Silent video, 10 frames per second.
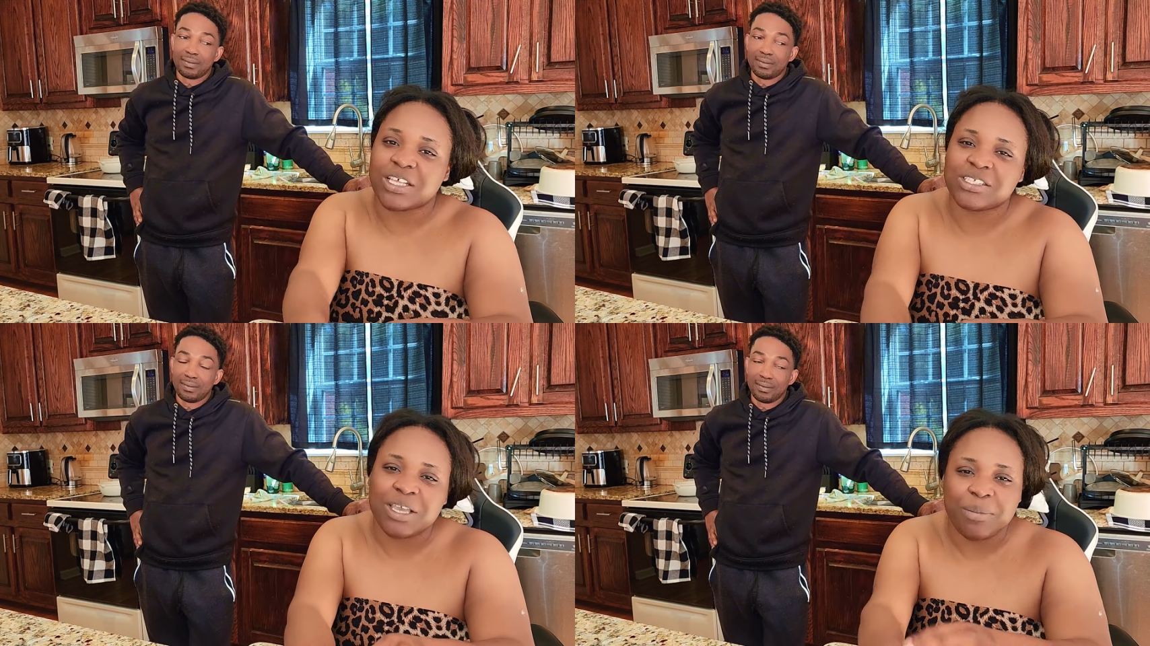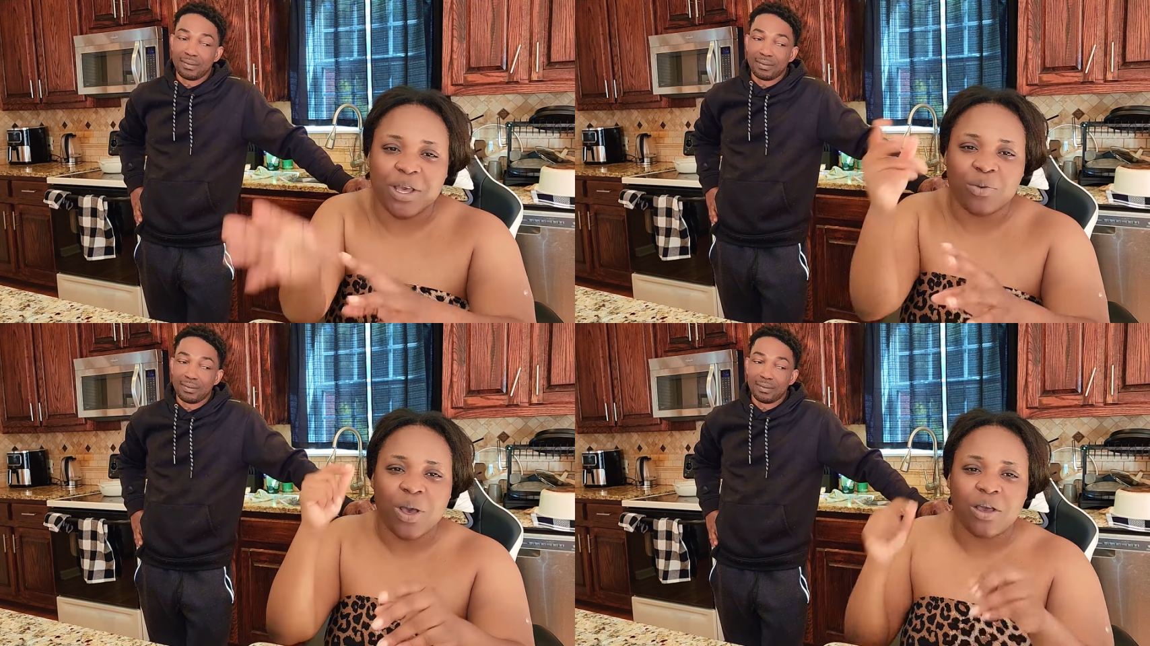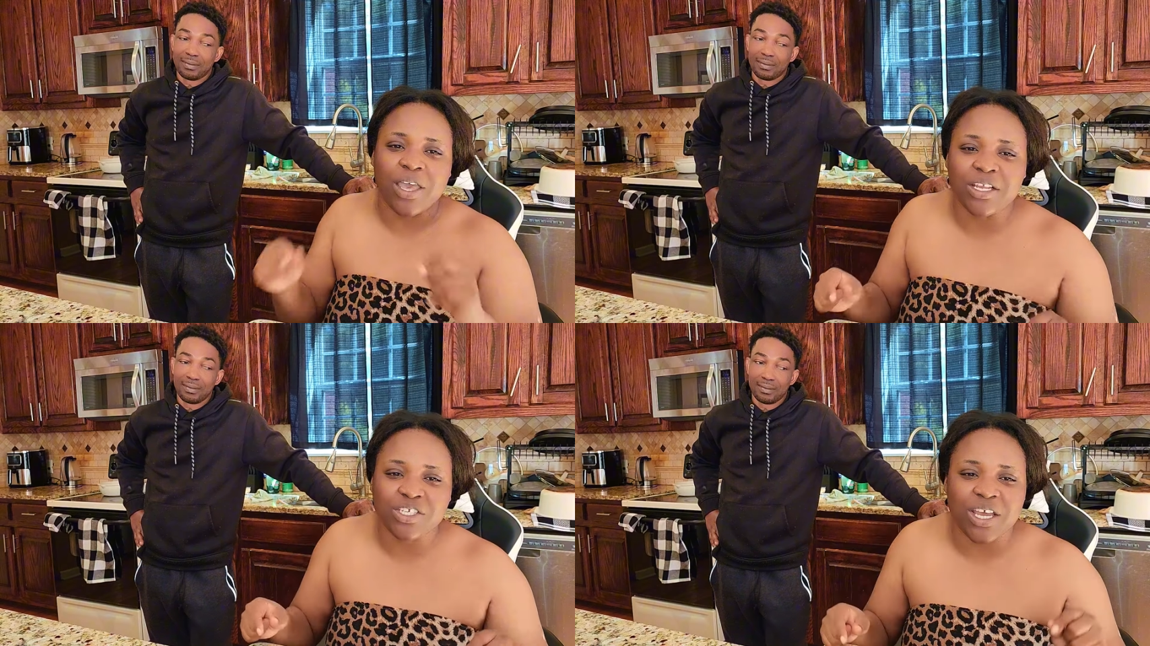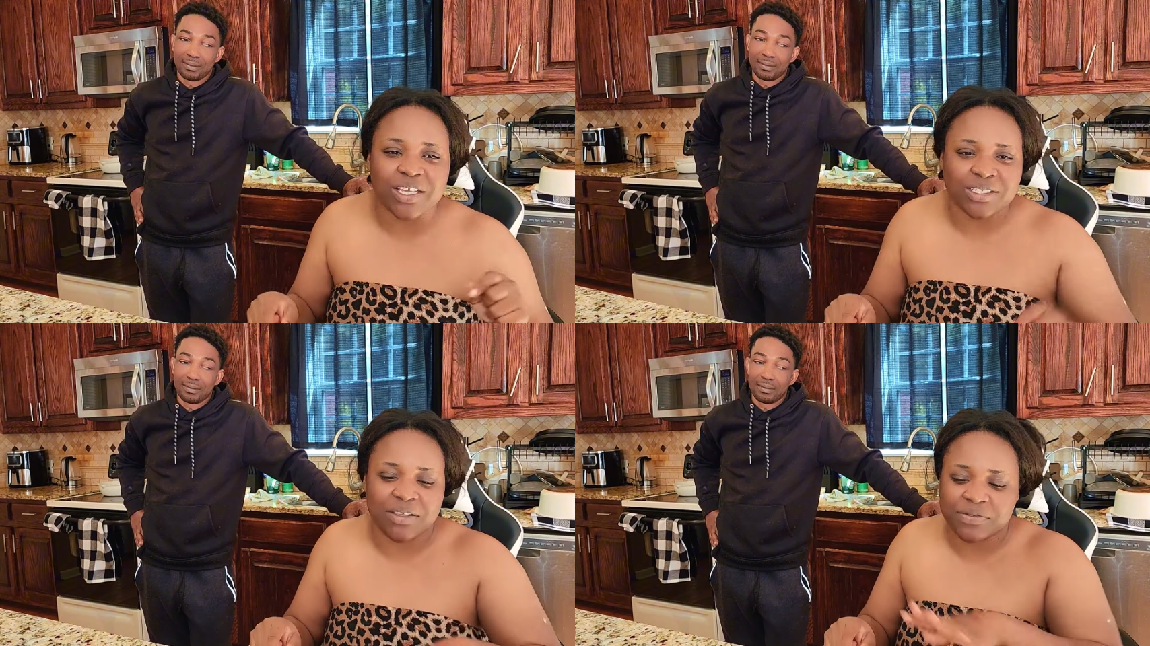Speaker 1: Yeah, man, go and go enjoy
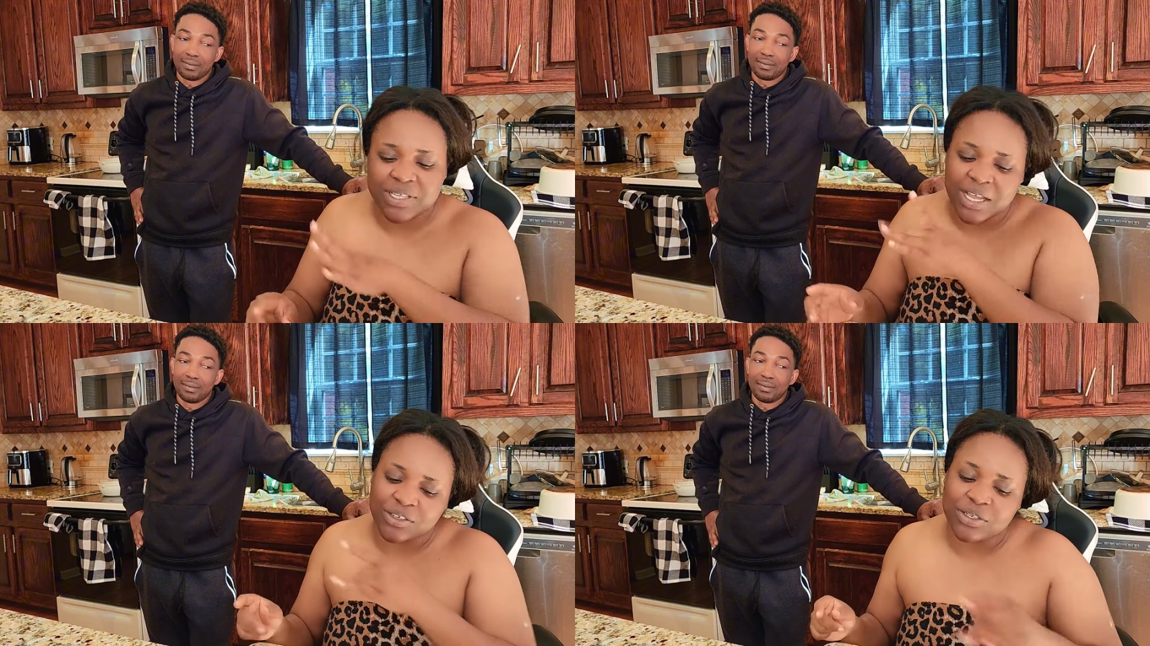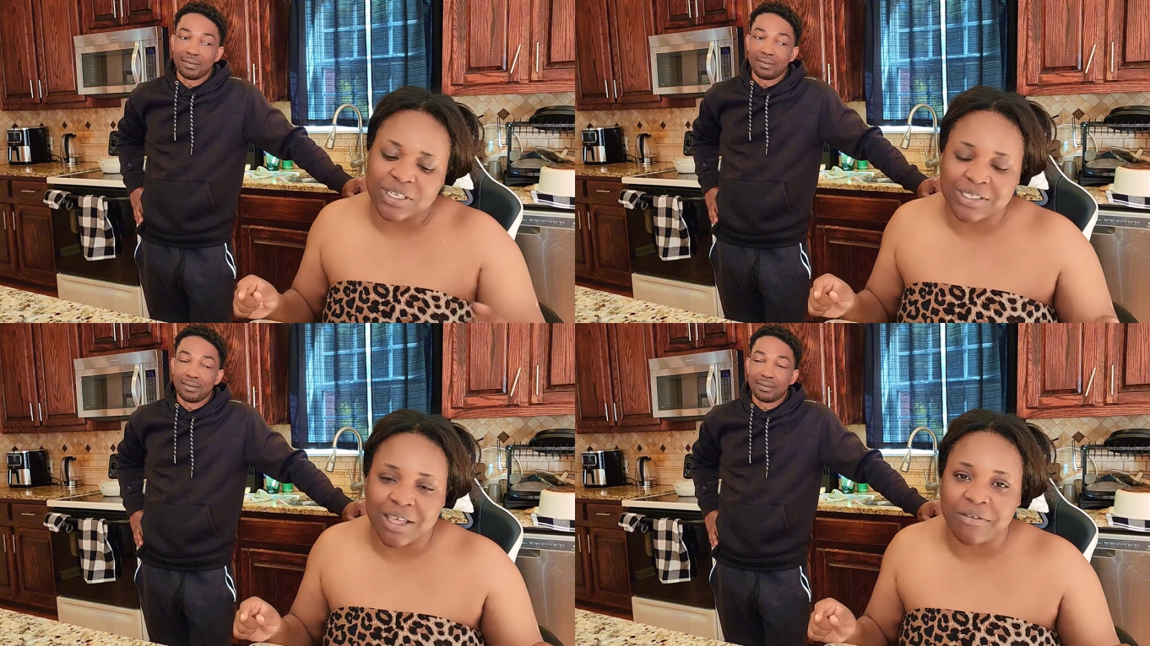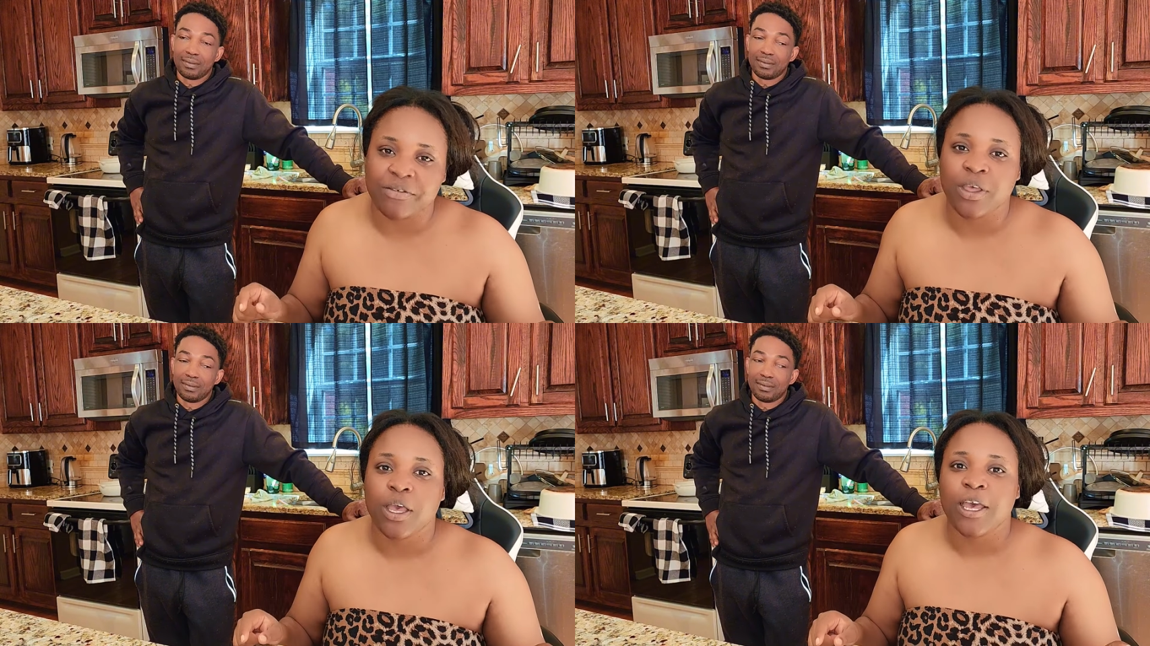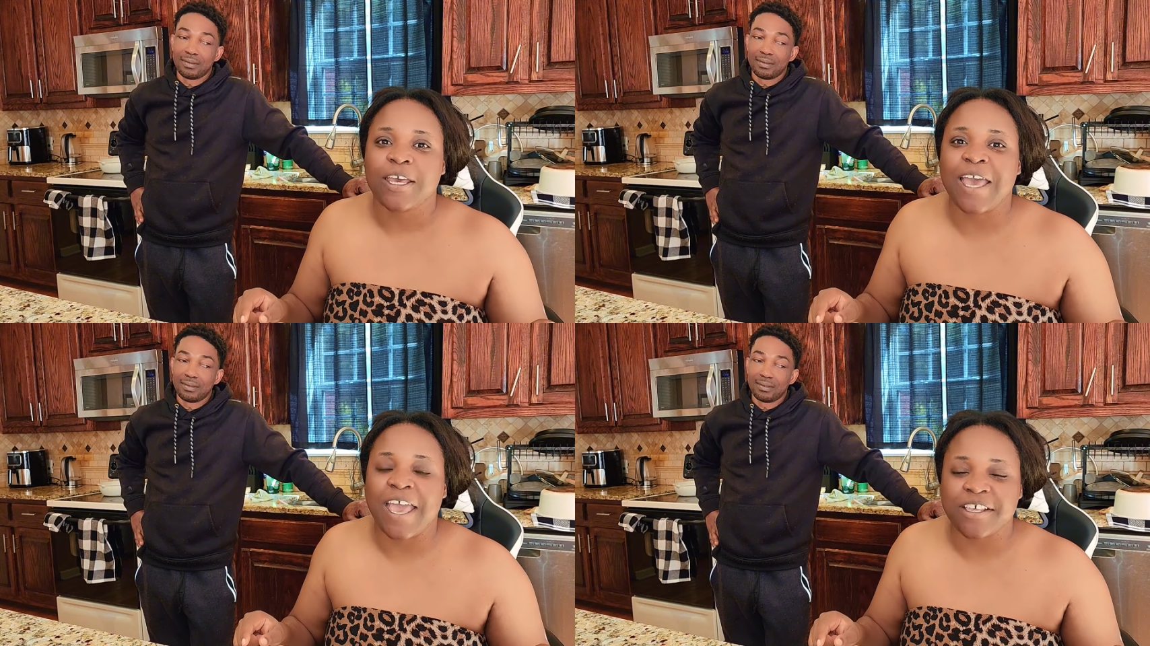yourself, sort out yourself.
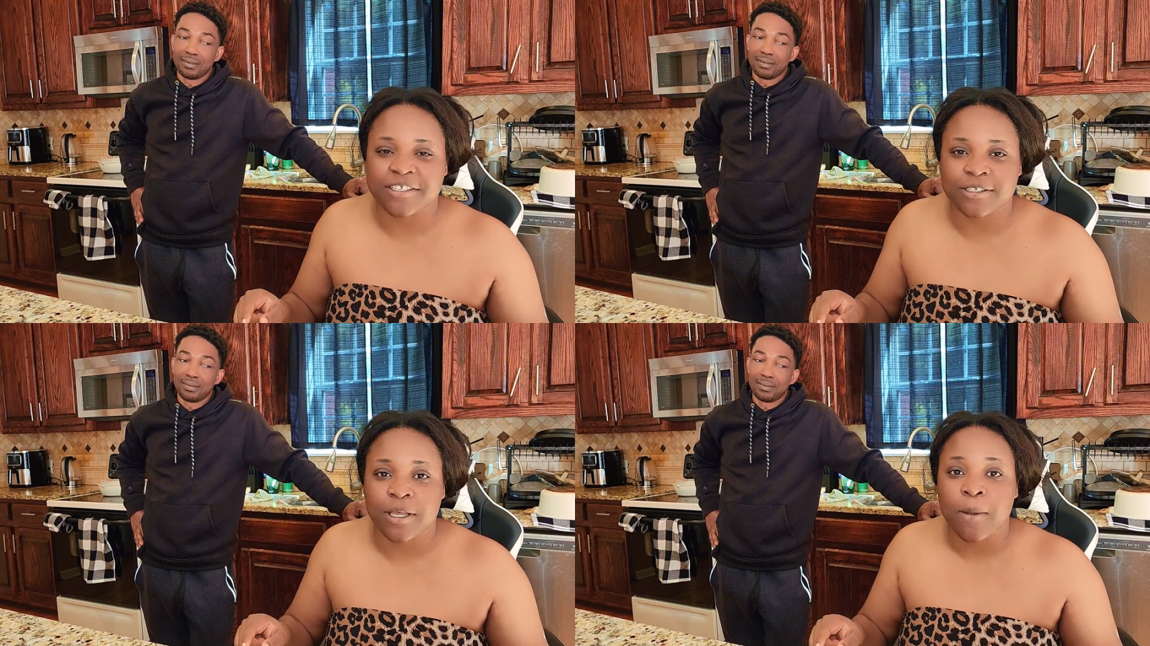Guys,